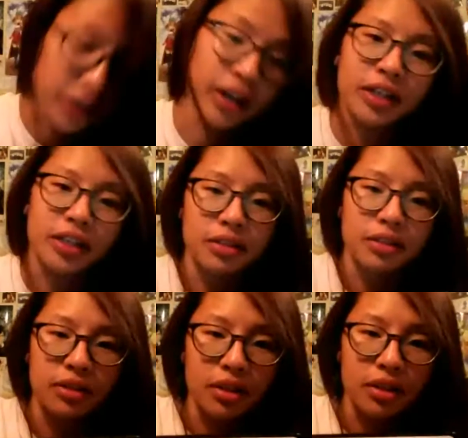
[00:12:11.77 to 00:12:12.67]
Alright, I
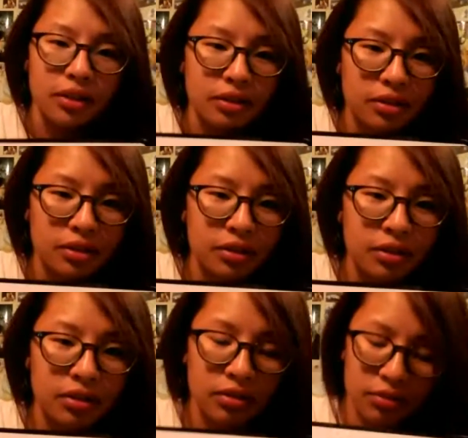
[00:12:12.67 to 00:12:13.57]
did. Did I?
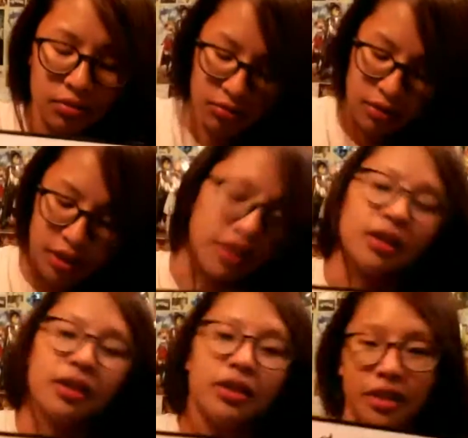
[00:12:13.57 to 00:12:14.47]
Yes,
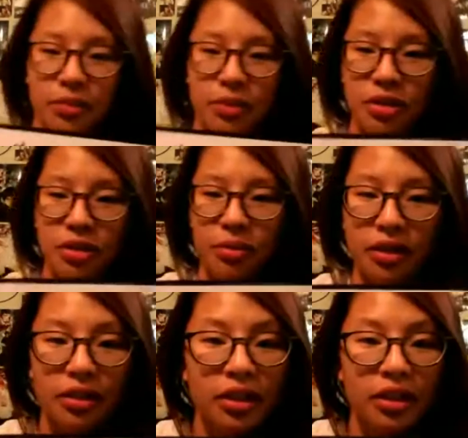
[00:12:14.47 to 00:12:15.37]
I did. Alright, I'm so sorry
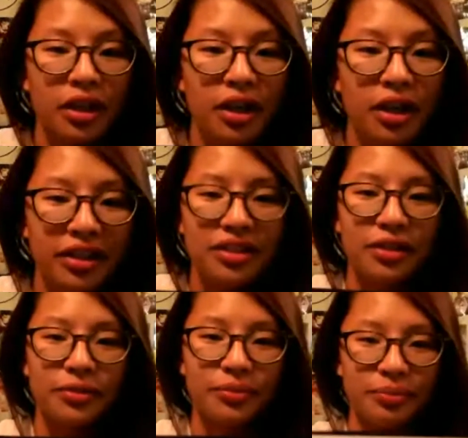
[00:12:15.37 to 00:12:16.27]
about that. Alright,
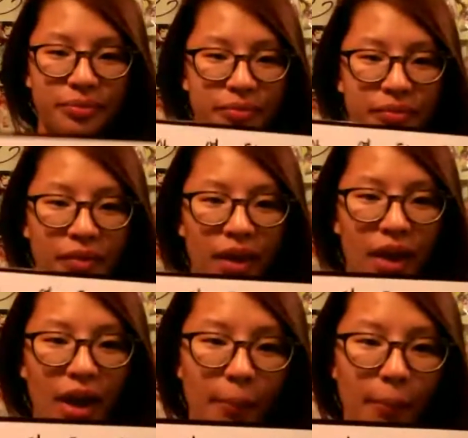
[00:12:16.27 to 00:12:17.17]
so
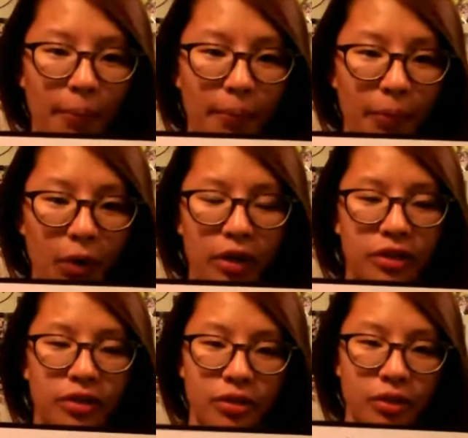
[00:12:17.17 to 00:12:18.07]
up
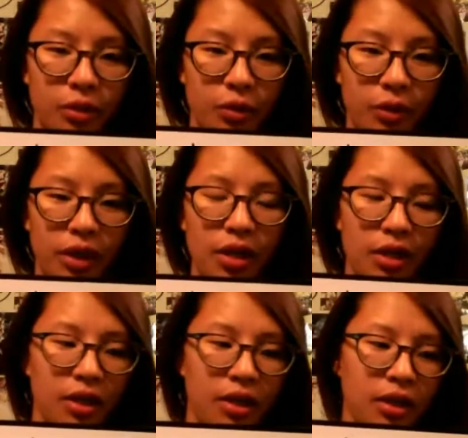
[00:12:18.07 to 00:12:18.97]
or we.
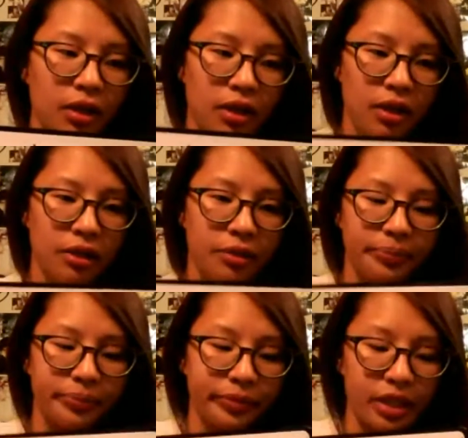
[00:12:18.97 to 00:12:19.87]

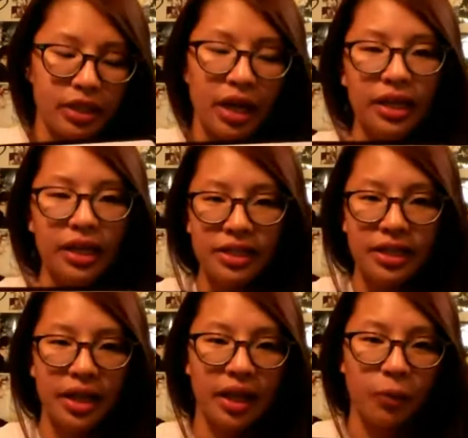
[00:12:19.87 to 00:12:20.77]
It's kind of like
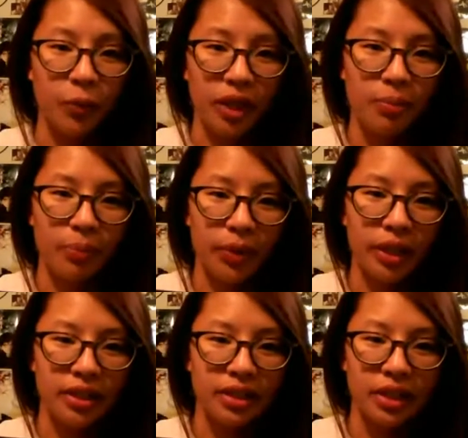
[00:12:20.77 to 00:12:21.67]
saying like we,
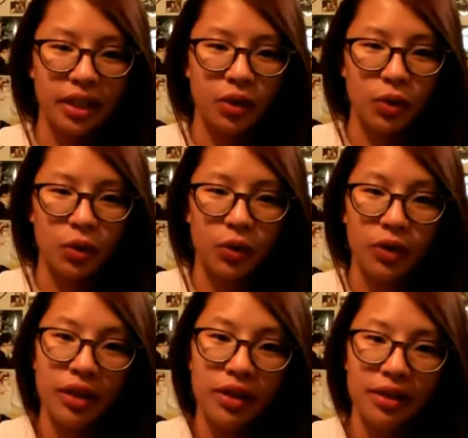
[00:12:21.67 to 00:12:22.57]
but it's like
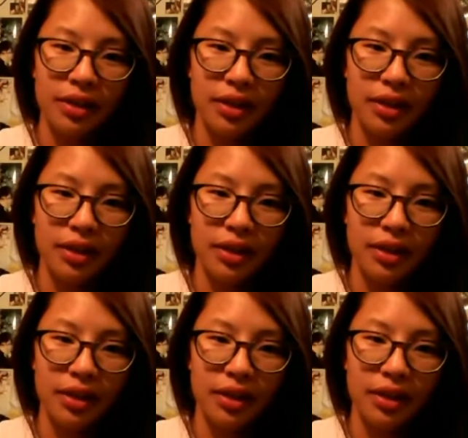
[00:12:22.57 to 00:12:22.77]
we.